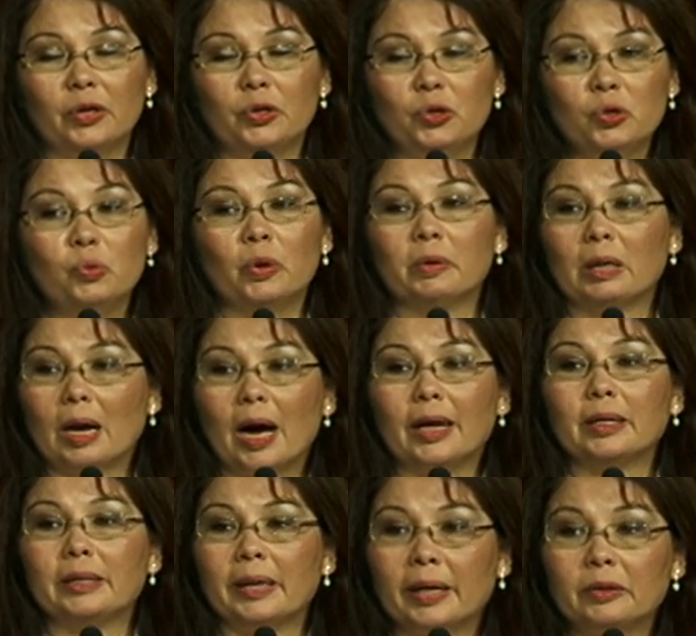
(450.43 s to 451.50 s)
you will
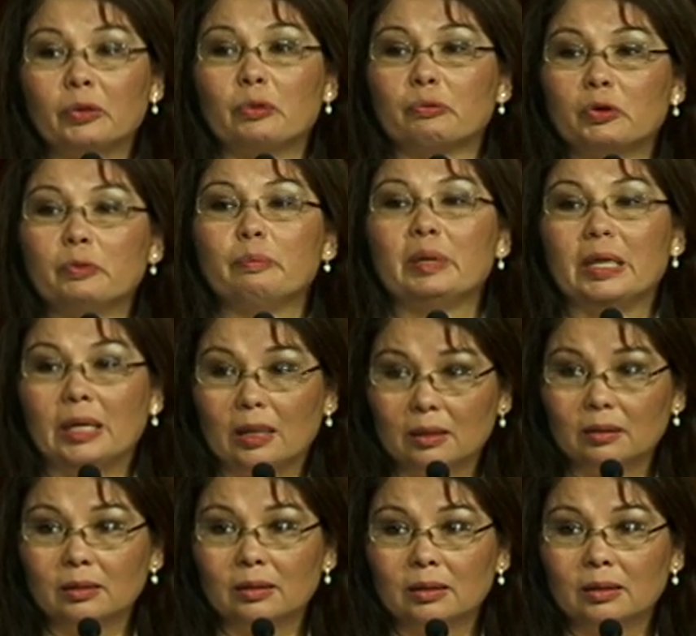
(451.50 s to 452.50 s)
not get through me.